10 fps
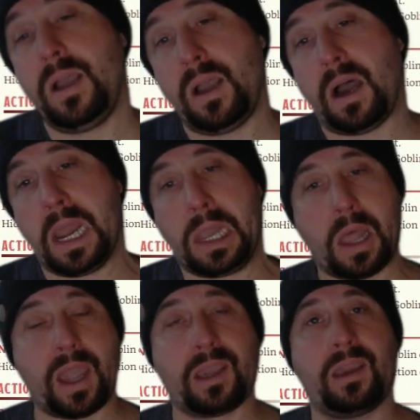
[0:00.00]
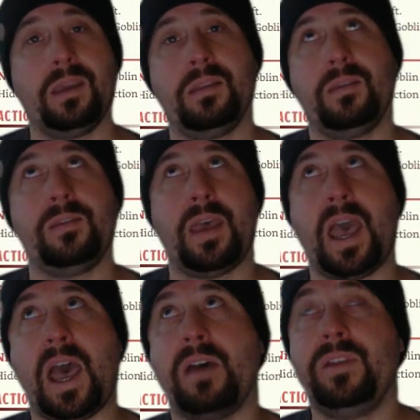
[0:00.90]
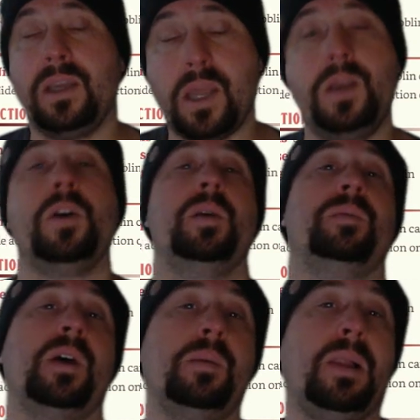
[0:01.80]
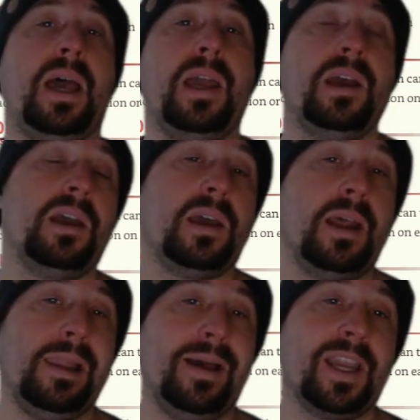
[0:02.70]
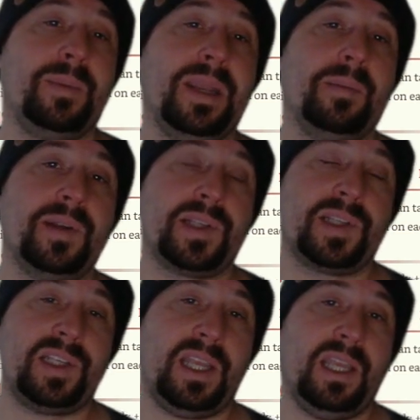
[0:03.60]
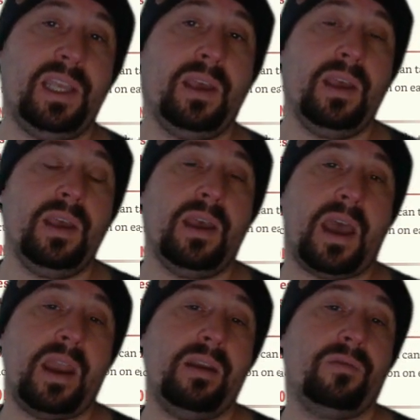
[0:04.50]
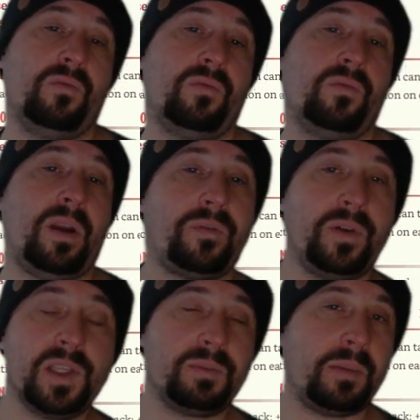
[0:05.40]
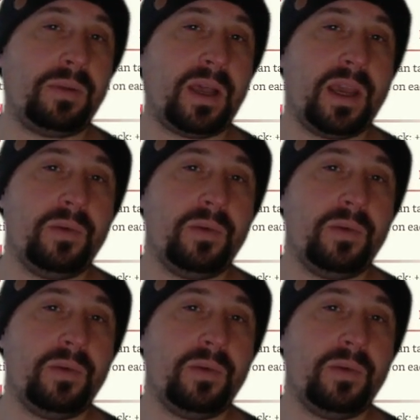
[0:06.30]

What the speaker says: I like having a note per player, and I like being able to see and reference my player